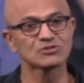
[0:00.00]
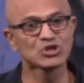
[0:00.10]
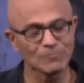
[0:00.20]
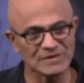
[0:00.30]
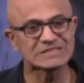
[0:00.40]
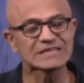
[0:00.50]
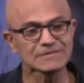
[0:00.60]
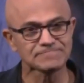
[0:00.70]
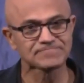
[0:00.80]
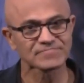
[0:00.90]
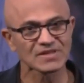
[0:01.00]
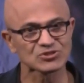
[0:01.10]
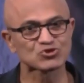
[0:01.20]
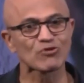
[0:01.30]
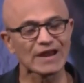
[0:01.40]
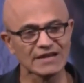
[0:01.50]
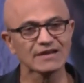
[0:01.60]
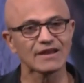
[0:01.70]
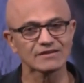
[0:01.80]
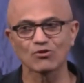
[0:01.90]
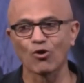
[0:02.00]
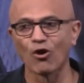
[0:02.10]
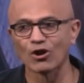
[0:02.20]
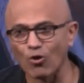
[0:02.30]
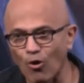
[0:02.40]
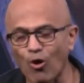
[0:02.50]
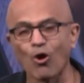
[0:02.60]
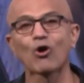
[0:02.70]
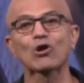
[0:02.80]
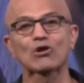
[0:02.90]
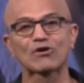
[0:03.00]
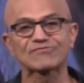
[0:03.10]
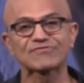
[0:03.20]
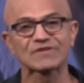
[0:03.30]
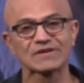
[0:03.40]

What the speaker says: GPT, trained it on all of